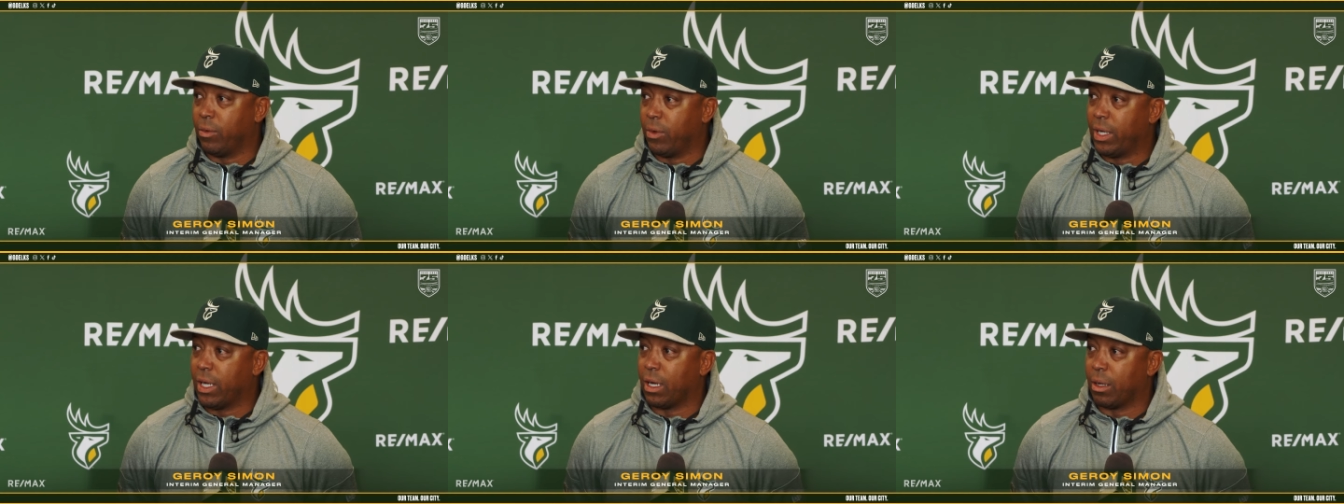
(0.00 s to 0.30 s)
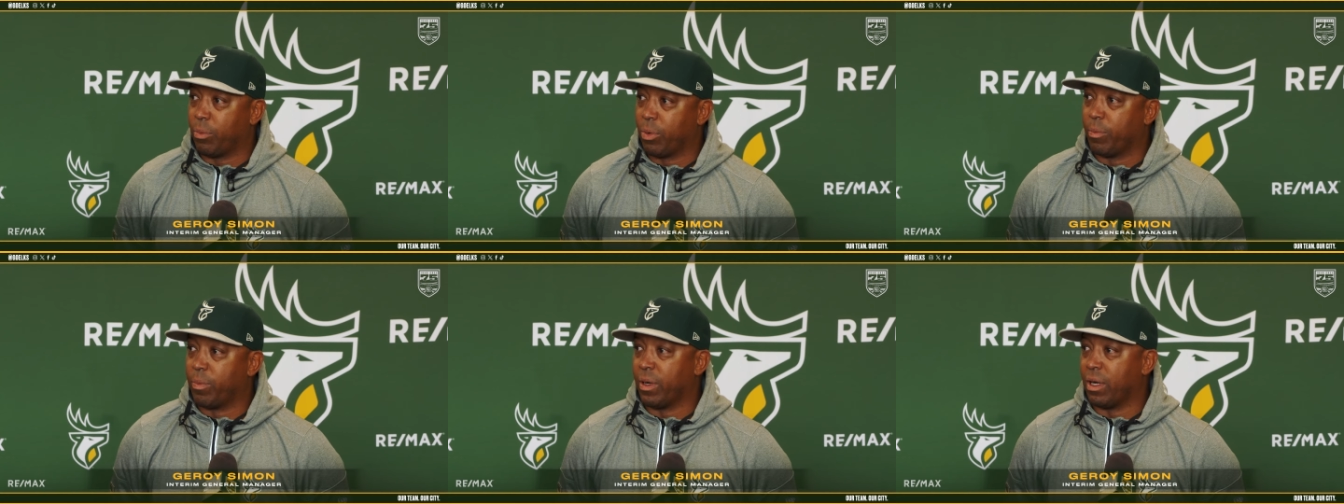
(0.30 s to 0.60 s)
We got
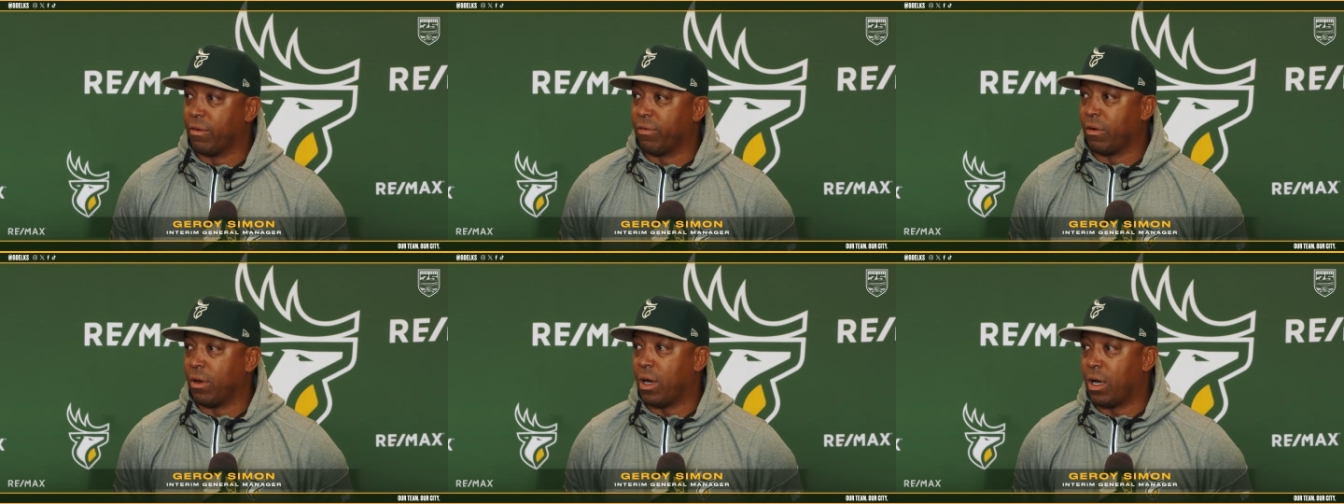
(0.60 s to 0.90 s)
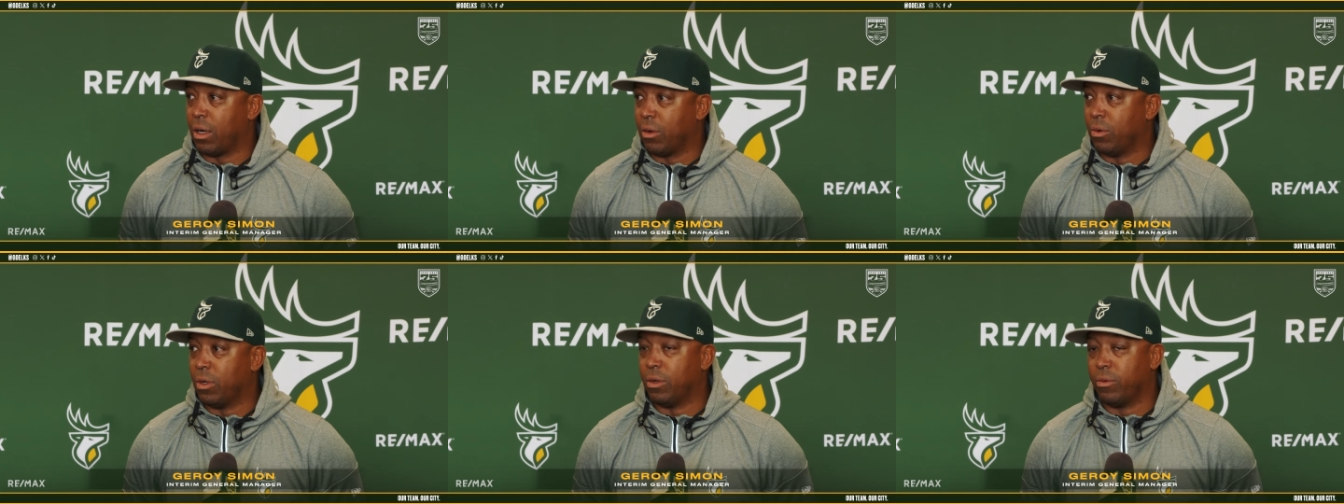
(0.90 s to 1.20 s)
to prepare for
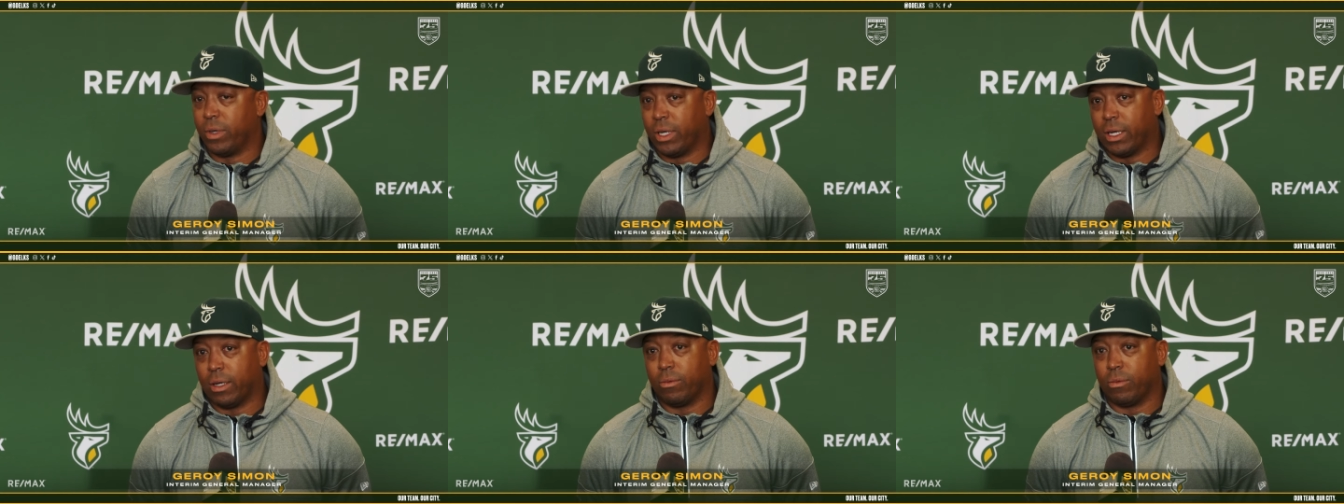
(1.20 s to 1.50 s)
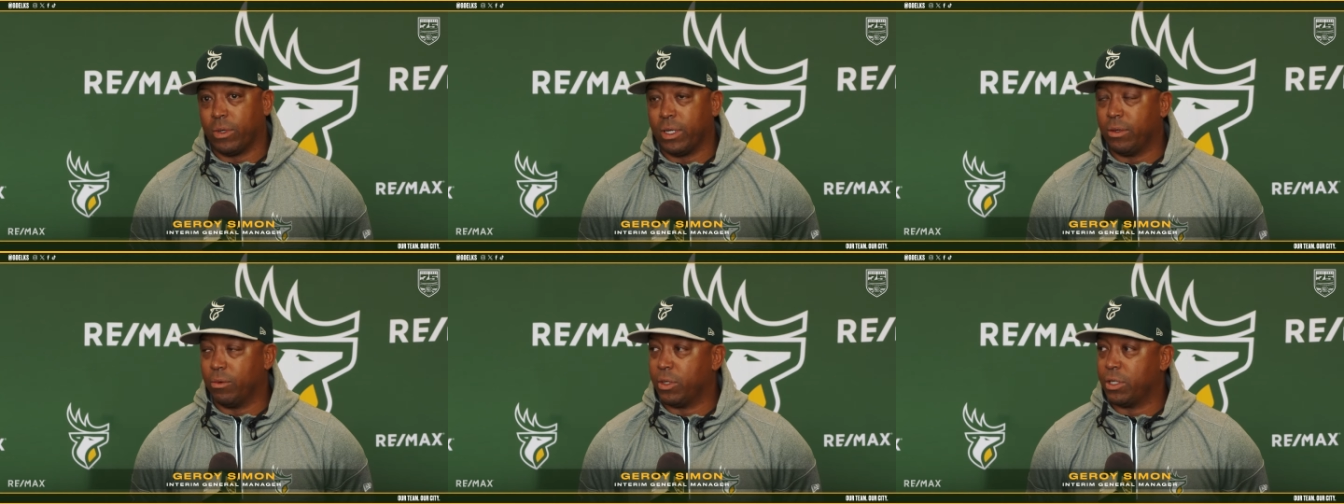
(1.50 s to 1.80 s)
Ottawa.
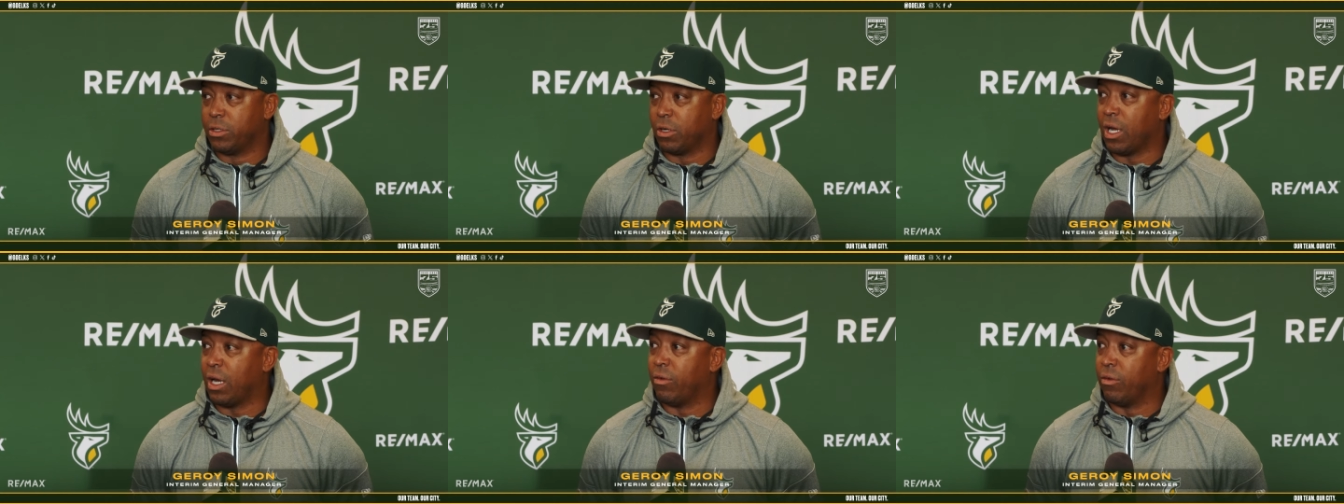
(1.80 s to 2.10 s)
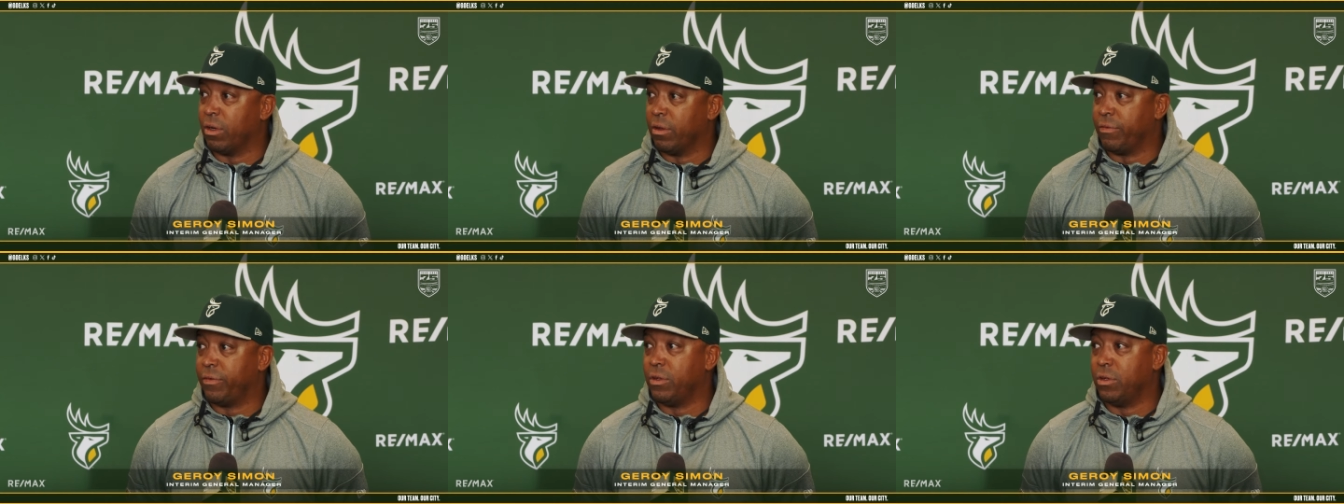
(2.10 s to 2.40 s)
We
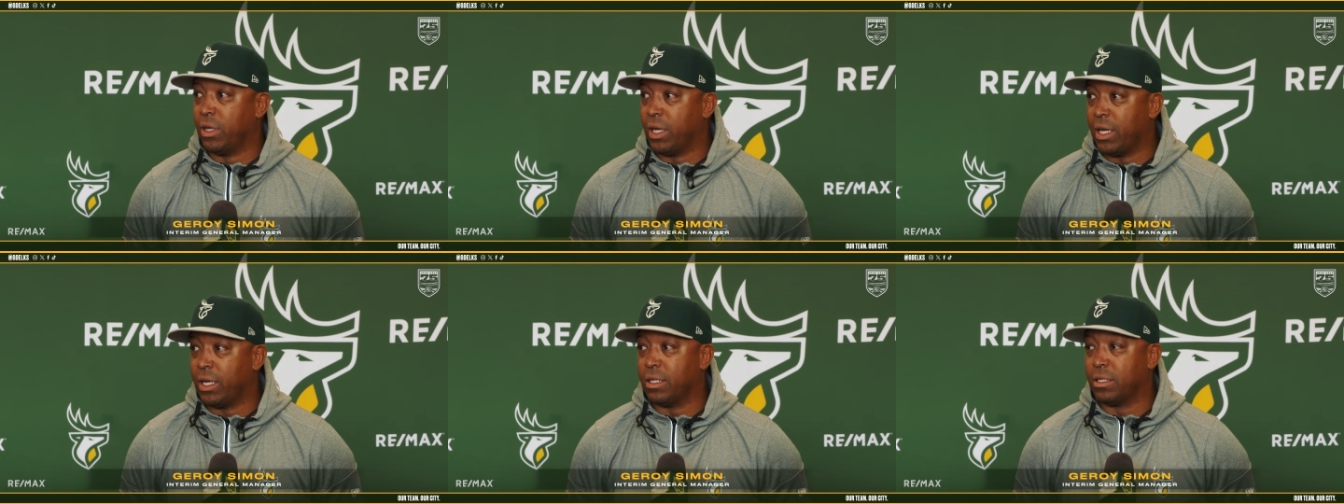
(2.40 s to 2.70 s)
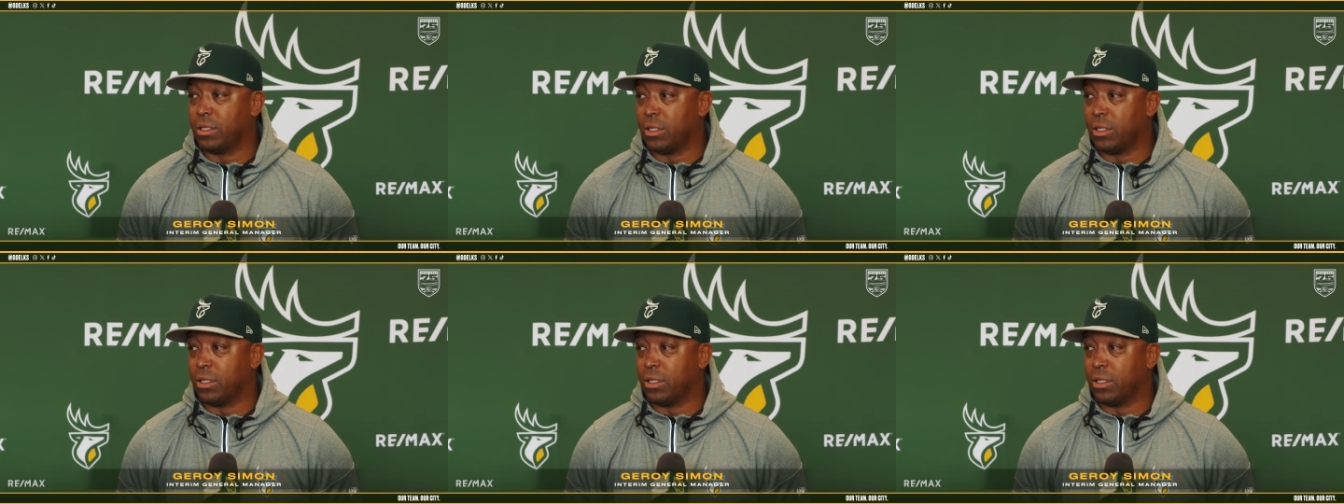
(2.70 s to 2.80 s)
travel in a few days,